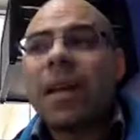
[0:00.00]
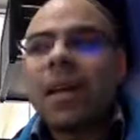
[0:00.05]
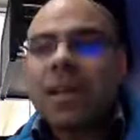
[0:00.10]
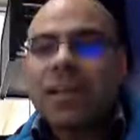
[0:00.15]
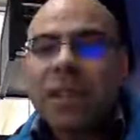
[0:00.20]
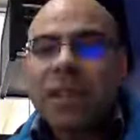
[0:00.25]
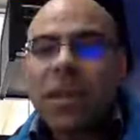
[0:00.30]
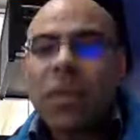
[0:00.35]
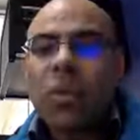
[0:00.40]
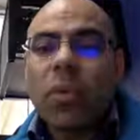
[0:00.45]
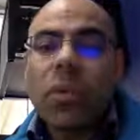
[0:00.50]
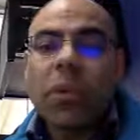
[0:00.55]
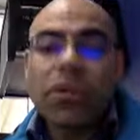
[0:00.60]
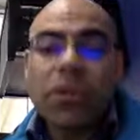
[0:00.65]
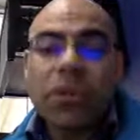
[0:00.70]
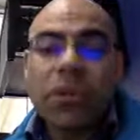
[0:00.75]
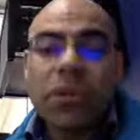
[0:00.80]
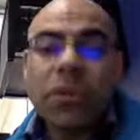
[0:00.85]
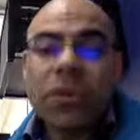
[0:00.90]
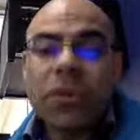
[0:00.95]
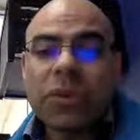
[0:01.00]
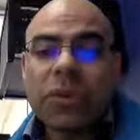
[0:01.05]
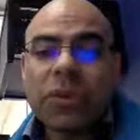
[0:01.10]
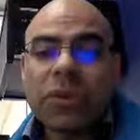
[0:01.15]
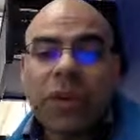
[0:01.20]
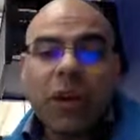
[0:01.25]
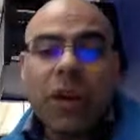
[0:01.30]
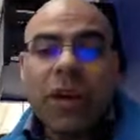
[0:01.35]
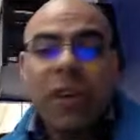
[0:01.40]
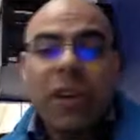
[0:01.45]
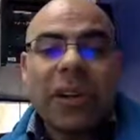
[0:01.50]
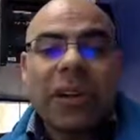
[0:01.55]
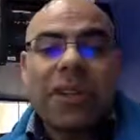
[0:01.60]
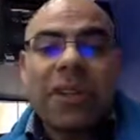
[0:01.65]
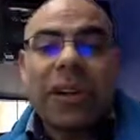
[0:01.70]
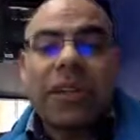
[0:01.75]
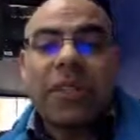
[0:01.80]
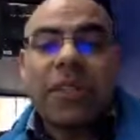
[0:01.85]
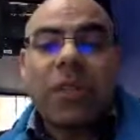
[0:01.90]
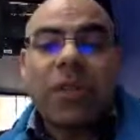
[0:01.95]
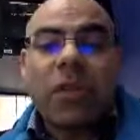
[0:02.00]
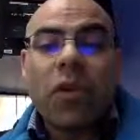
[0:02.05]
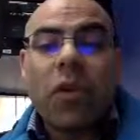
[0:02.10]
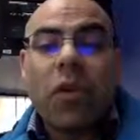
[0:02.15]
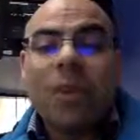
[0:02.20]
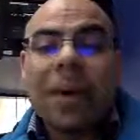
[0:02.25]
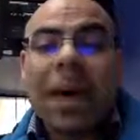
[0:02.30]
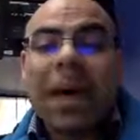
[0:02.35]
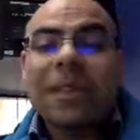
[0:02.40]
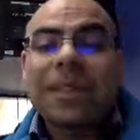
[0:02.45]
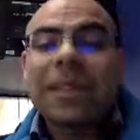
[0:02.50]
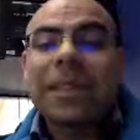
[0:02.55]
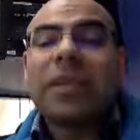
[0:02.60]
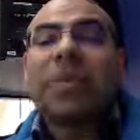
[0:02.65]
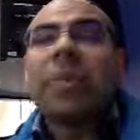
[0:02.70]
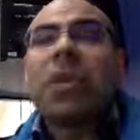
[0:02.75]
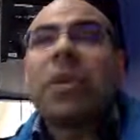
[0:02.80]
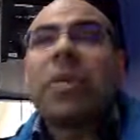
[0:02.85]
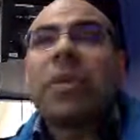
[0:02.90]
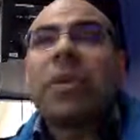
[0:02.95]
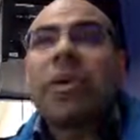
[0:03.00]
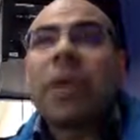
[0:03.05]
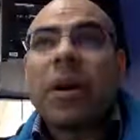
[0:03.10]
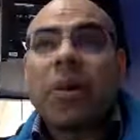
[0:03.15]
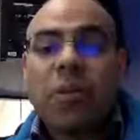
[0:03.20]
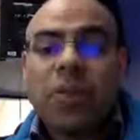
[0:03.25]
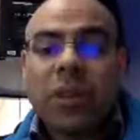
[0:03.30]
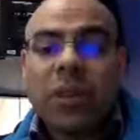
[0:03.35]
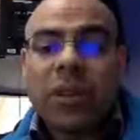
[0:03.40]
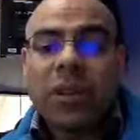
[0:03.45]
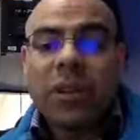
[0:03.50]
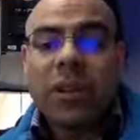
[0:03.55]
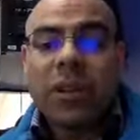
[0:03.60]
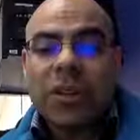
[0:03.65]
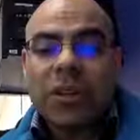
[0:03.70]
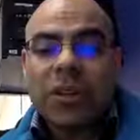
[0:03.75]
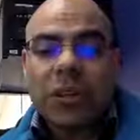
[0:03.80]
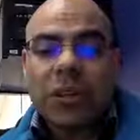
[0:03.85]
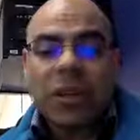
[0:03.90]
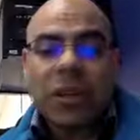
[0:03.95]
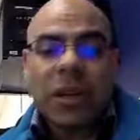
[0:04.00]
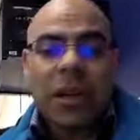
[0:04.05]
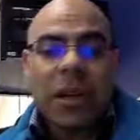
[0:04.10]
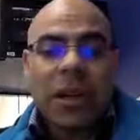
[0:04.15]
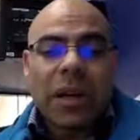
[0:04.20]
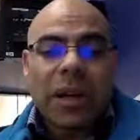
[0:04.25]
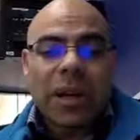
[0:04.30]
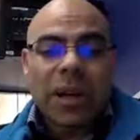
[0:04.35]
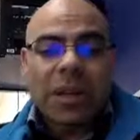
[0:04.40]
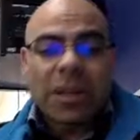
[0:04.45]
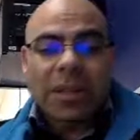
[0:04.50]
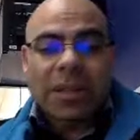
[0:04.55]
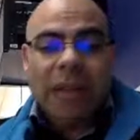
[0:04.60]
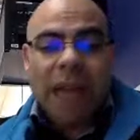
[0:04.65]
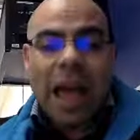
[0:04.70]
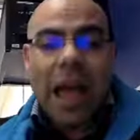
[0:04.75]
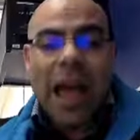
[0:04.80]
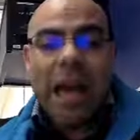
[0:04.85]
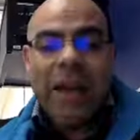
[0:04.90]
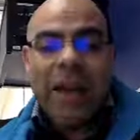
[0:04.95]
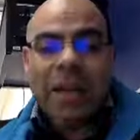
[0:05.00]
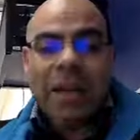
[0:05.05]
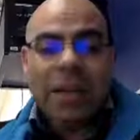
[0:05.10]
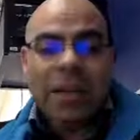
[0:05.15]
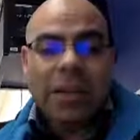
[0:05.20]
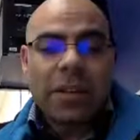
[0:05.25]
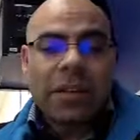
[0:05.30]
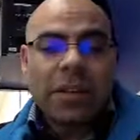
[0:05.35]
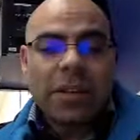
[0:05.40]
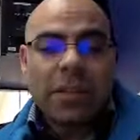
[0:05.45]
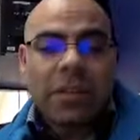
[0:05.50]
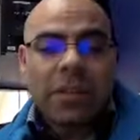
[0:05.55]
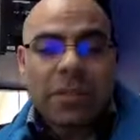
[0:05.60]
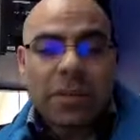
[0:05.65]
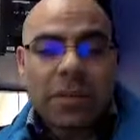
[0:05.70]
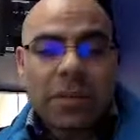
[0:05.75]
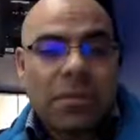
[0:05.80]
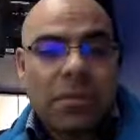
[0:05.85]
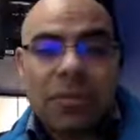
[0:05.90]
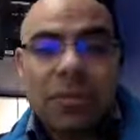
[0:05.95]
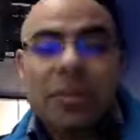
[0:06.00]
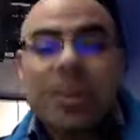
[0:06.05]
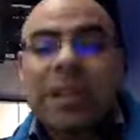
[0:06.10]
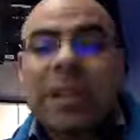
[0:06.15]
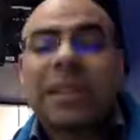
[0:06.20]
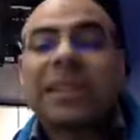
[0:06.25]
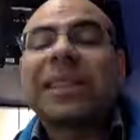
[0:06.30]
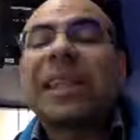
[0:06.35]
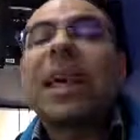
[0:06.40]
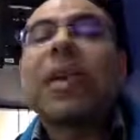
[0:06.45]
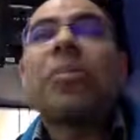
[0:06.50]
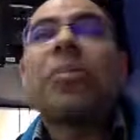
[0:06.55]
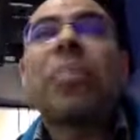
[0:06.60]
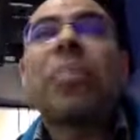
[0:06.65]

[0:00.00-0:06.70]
So what you do, I've only done 4 bars at the moment, right? What you do is add in, doing the same